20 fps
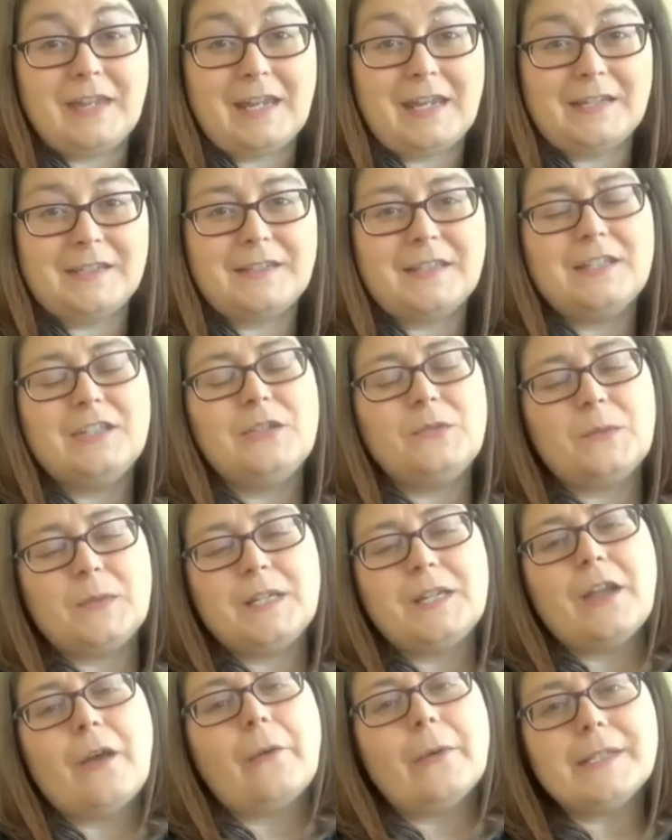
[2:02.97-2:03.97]
then you would
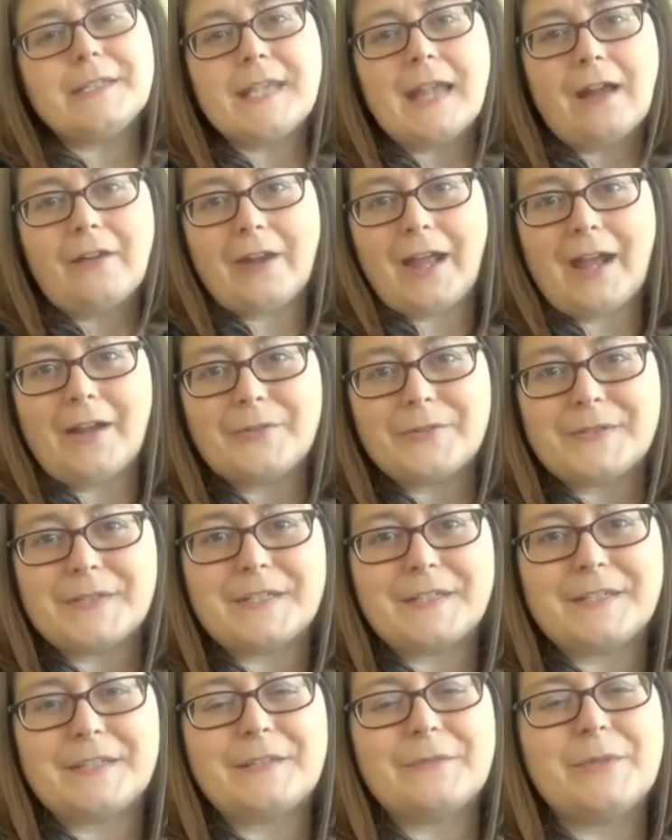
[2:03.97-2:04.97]
know it's
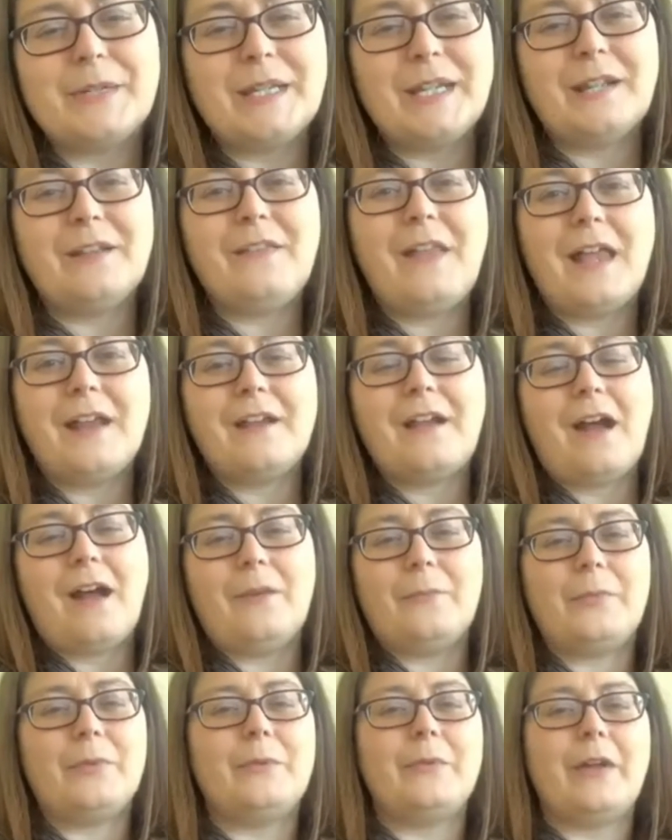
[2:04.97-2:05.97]
outhouses. We get a lot
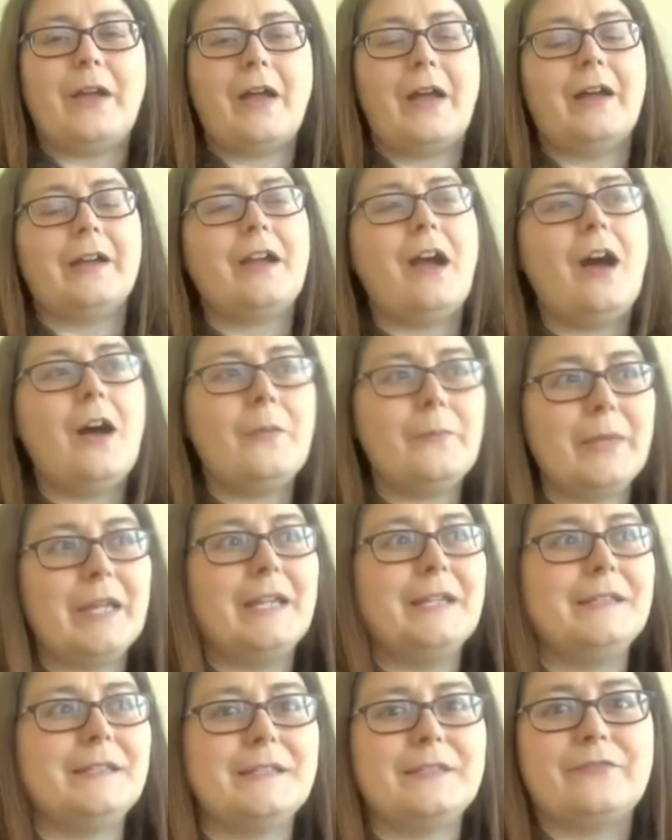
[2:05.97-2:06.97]
of
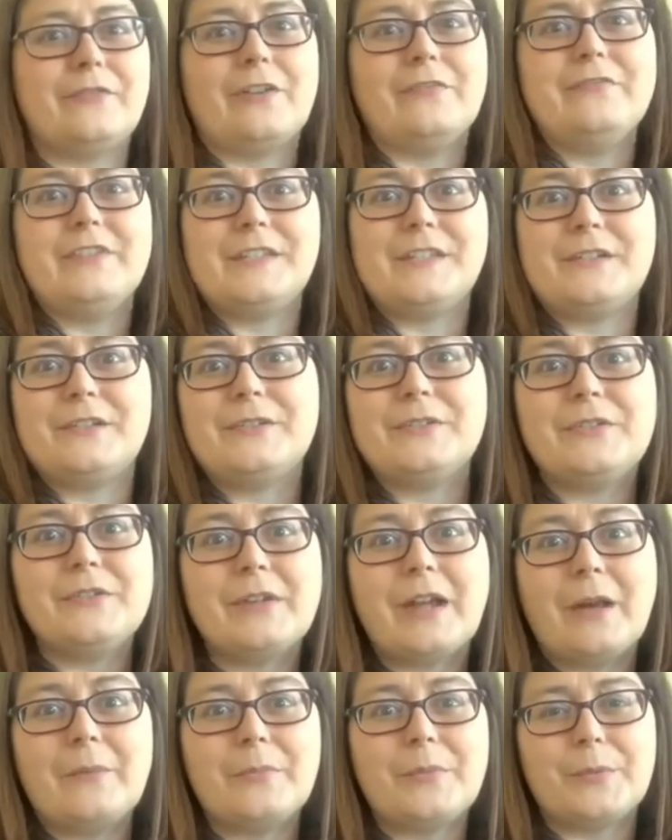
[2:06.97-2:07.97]
comments from visitors who
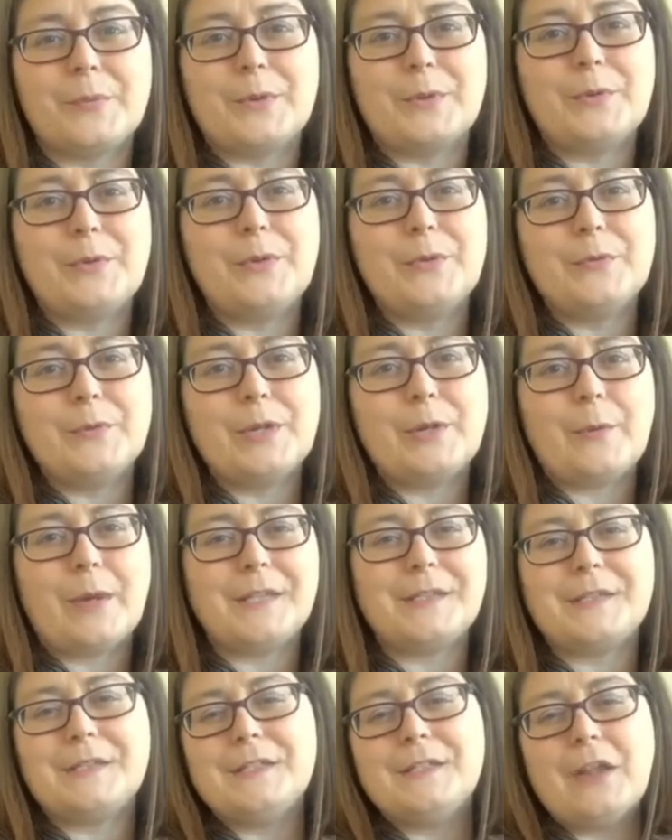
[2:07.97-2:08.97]
come through who
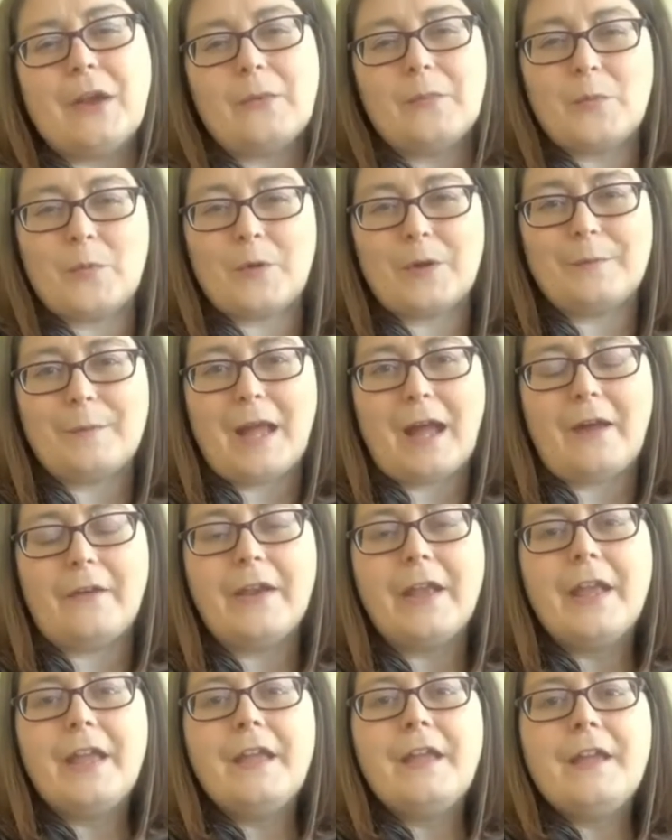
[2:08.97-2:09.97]
request to know more about
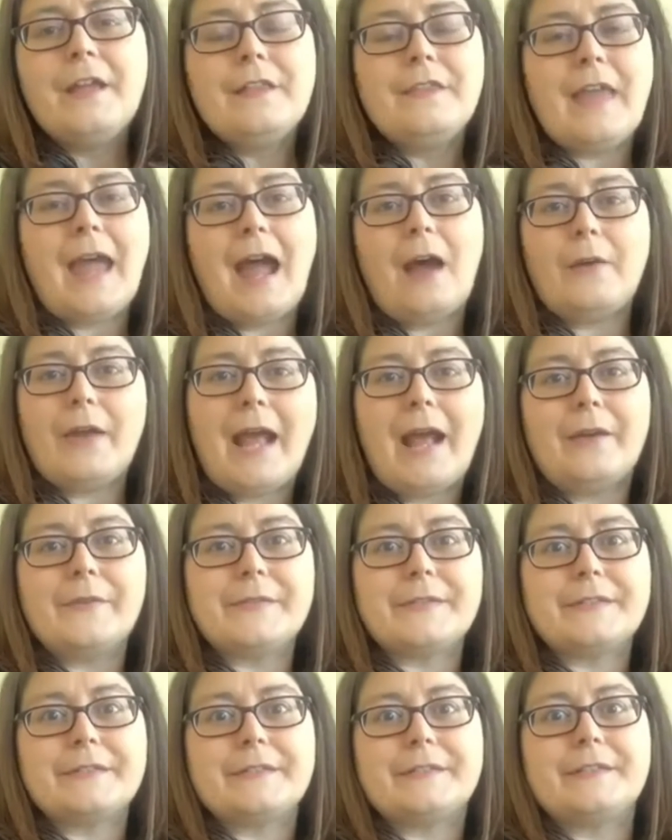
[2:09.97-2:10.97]
the
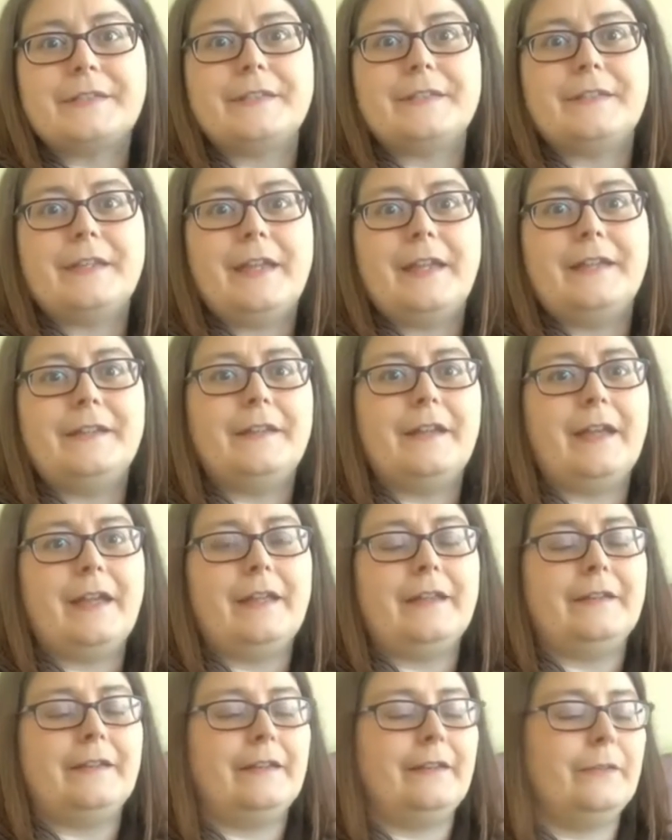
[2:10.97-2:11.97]
outhouses
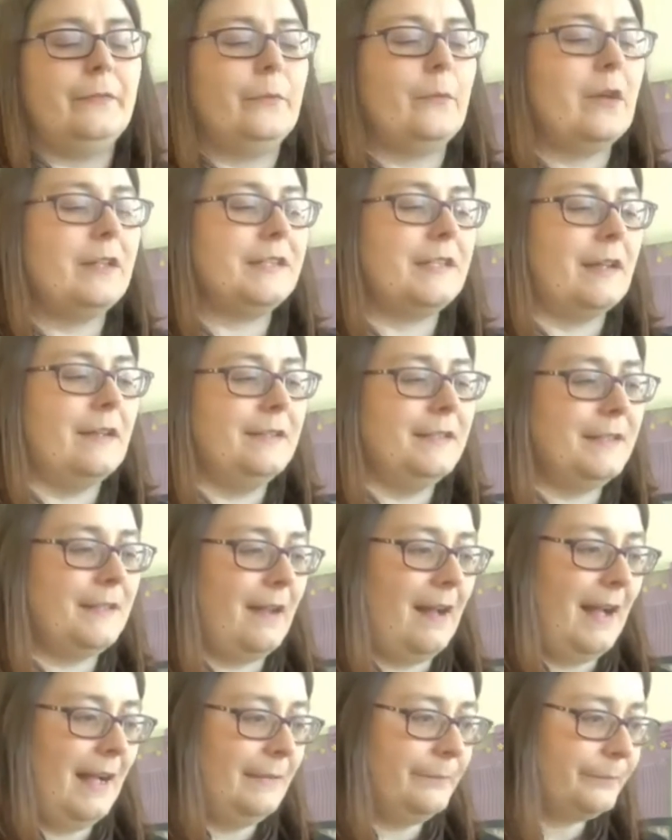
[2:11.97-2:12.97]
and what's on
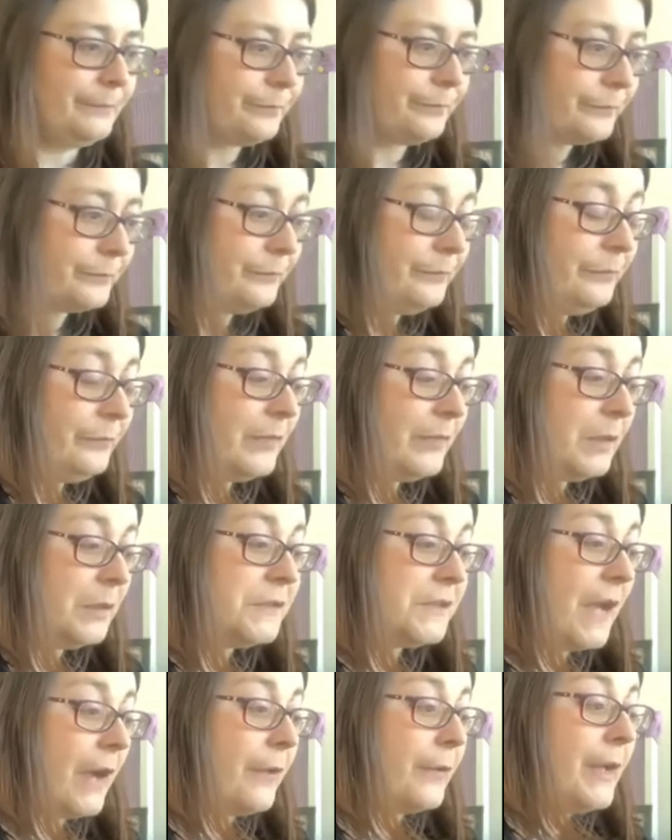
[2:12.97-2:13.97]
site.
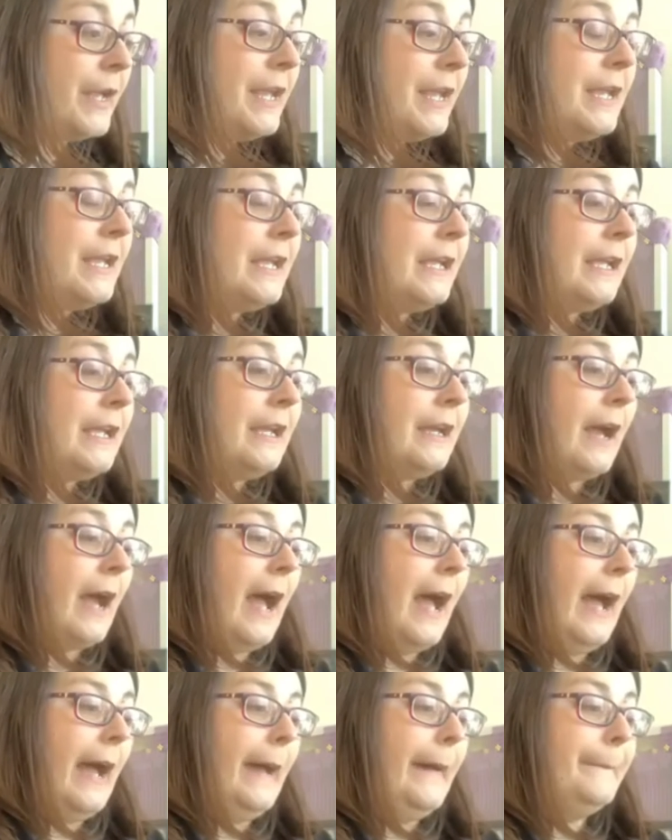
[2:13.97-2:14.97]
So,
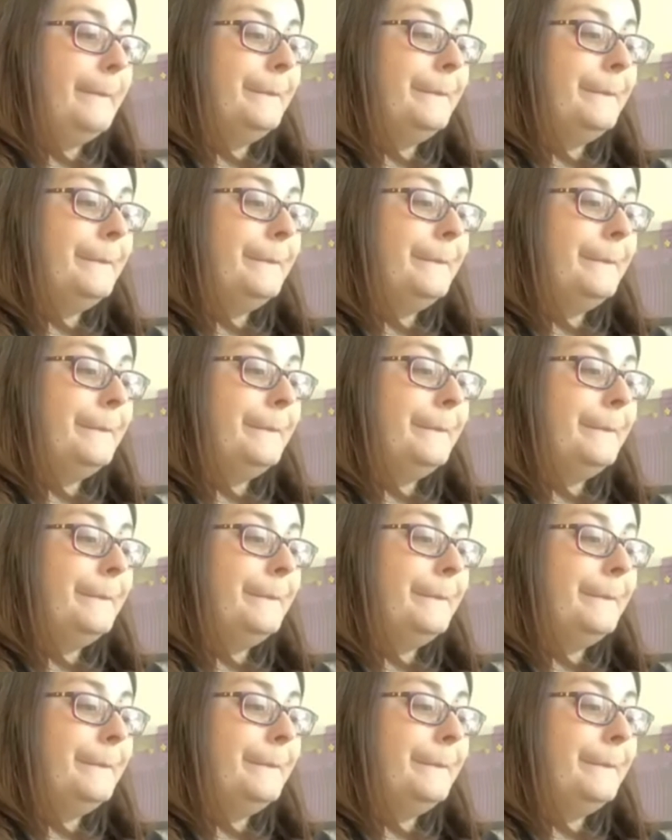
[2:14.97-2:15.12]
and